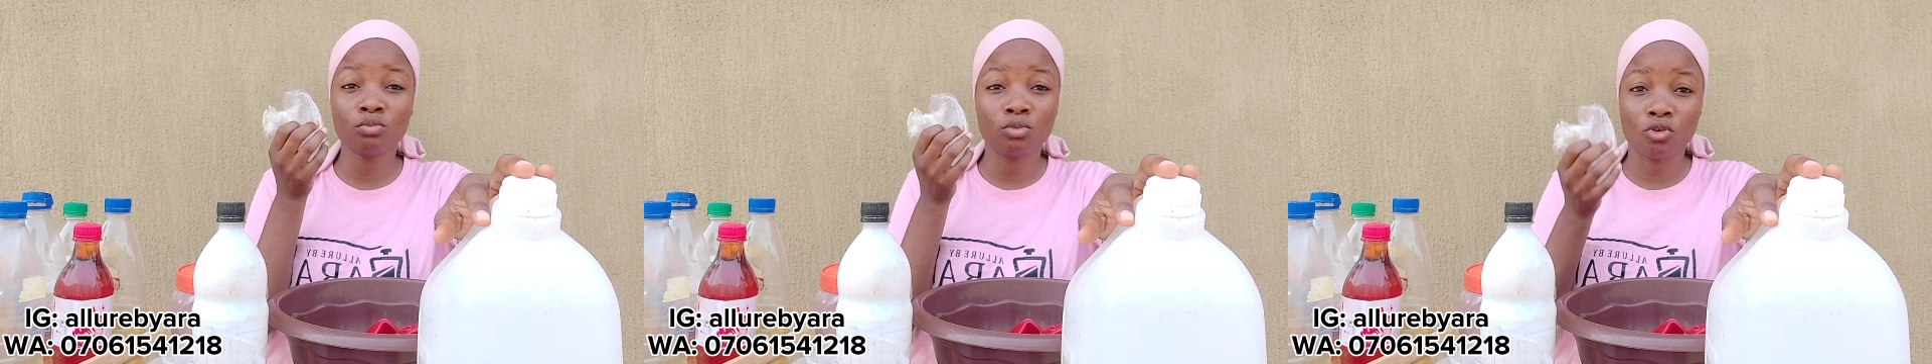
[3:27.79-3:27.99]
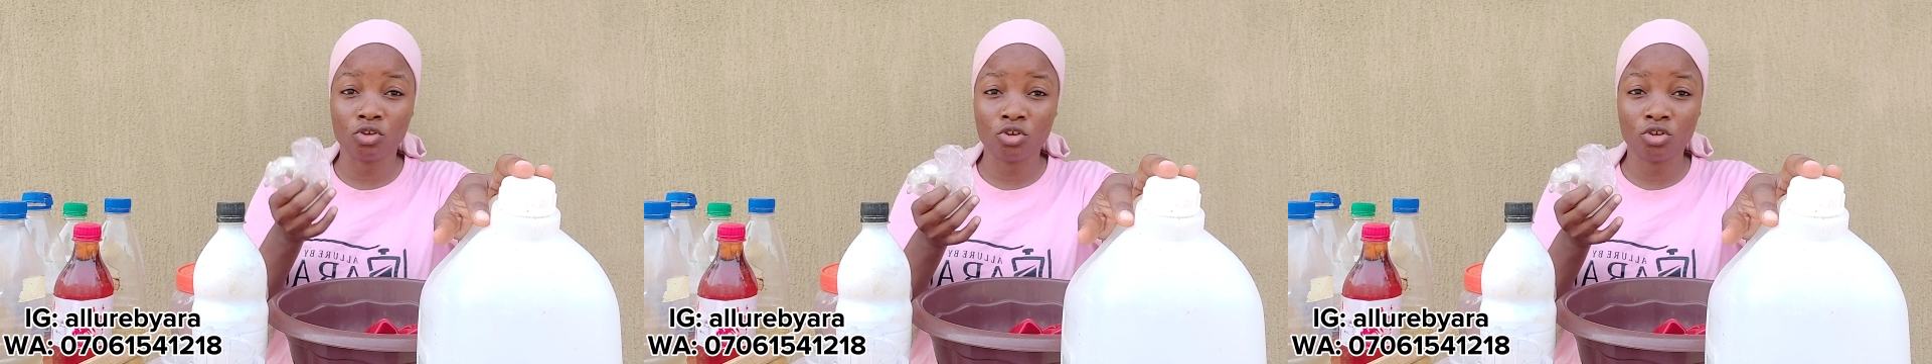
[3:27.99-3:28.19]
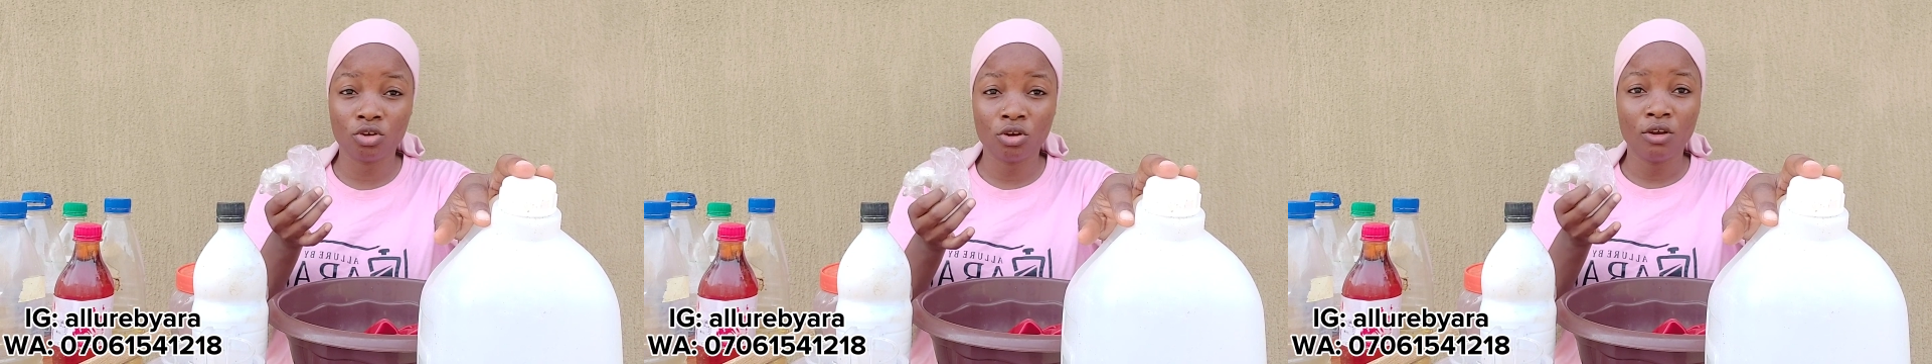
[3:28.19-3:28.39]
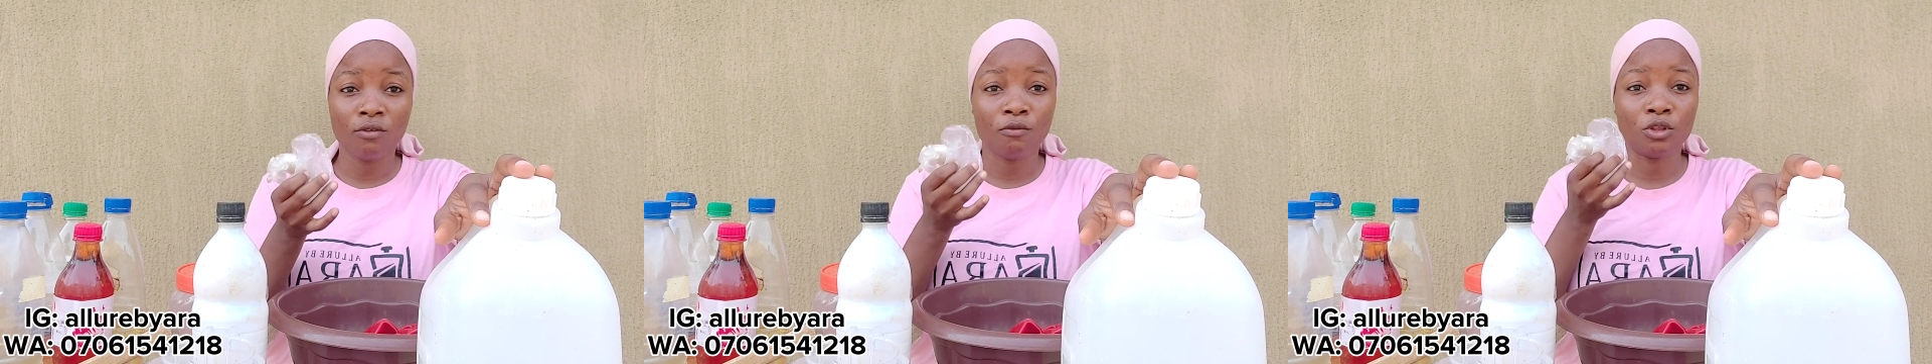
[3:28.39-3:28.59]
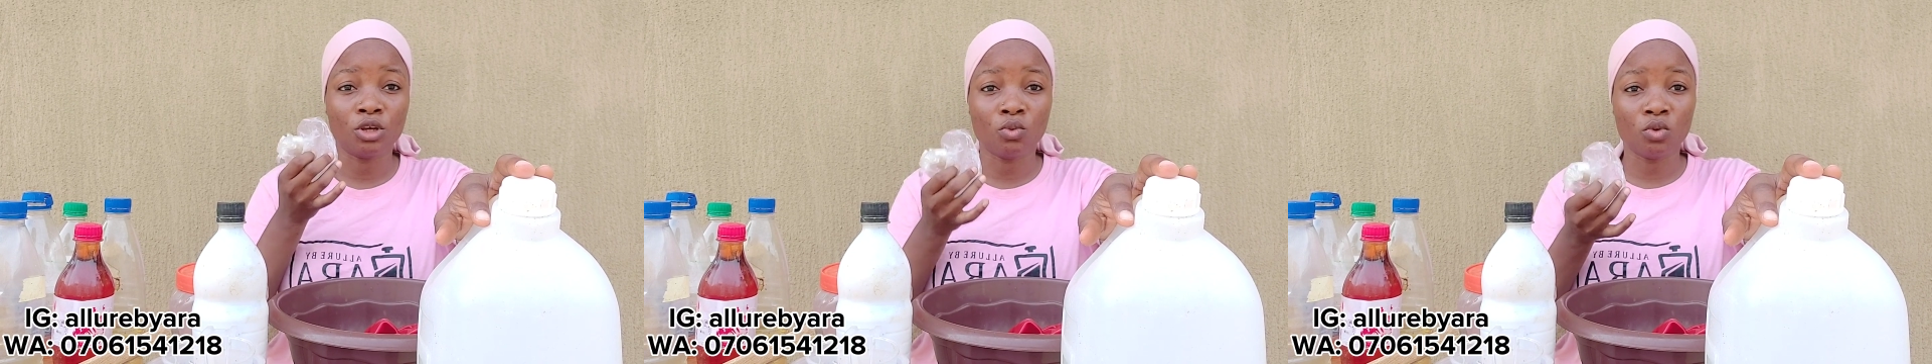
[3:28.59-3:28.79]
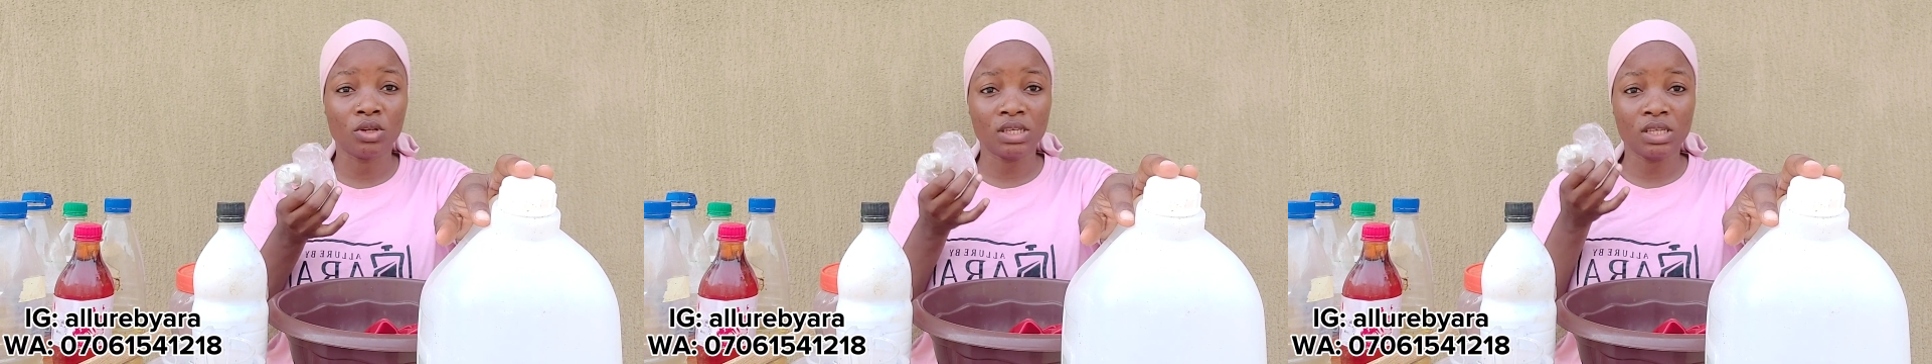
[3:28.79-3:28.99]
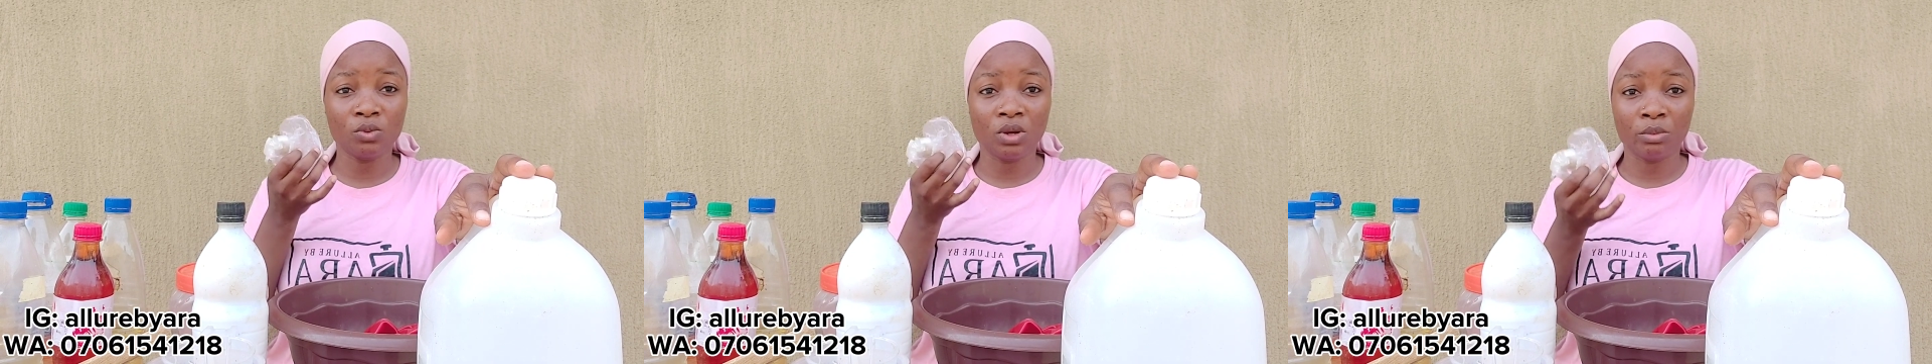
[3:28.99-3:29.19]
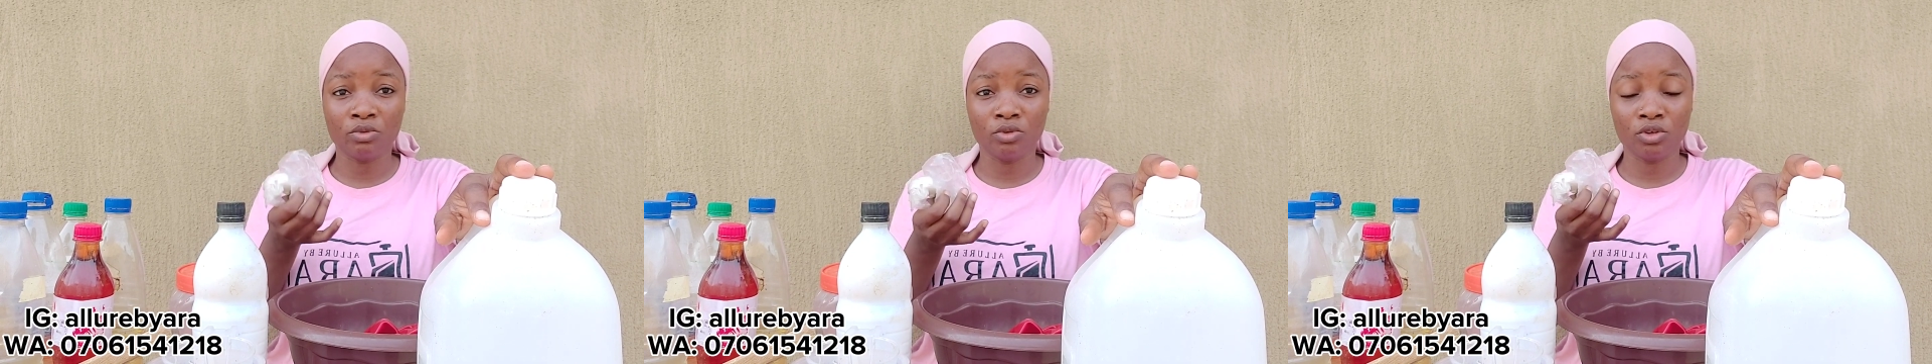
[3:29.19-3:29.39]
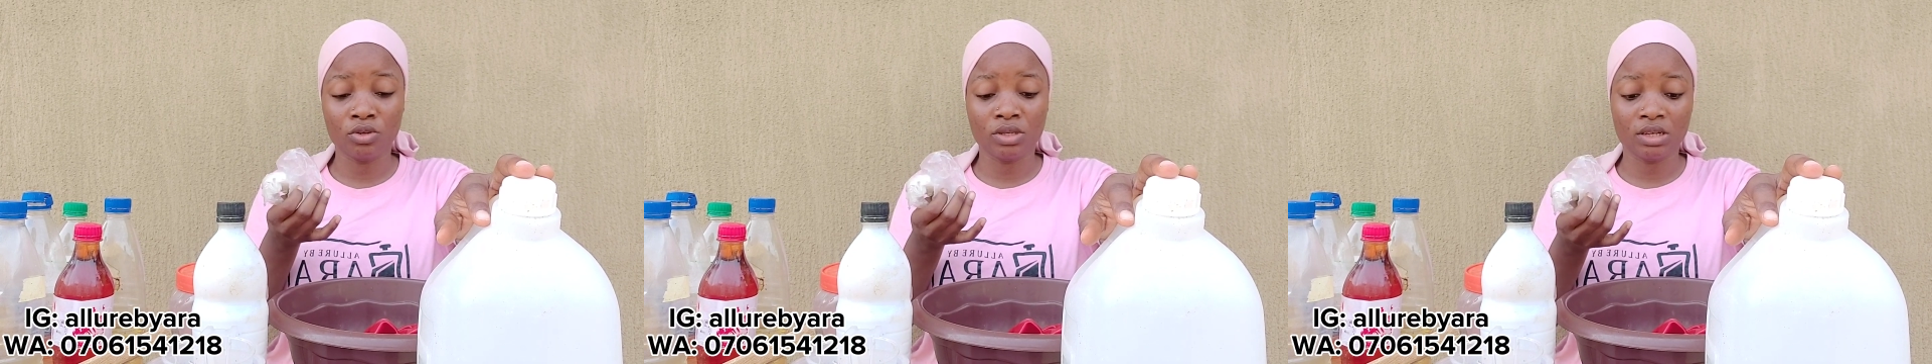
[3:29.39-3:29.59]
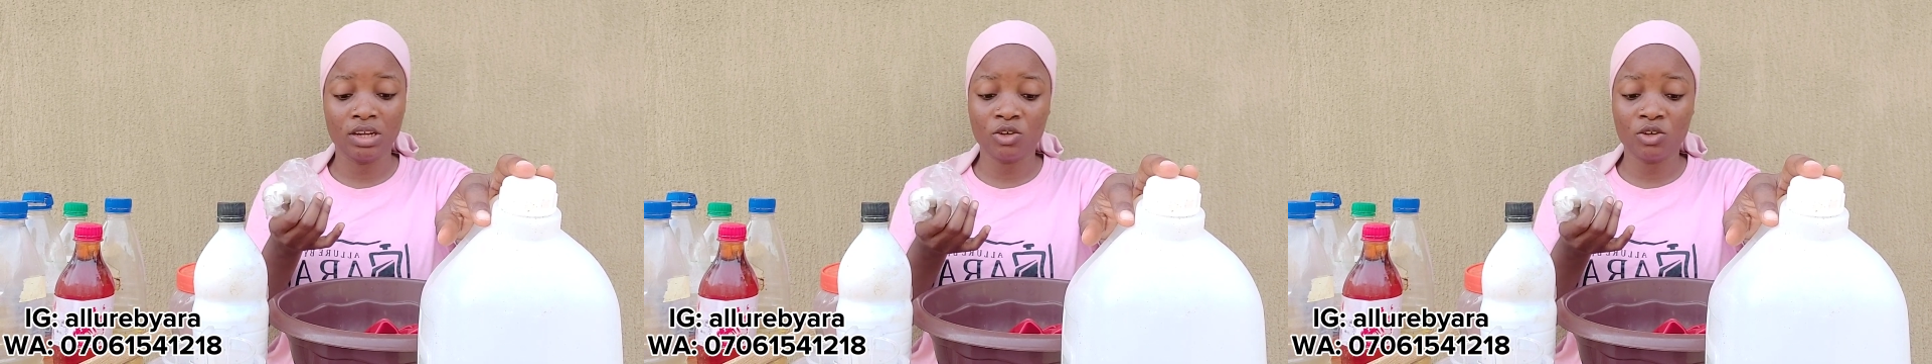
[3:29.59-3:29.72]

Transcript: much for the quantity we are producing,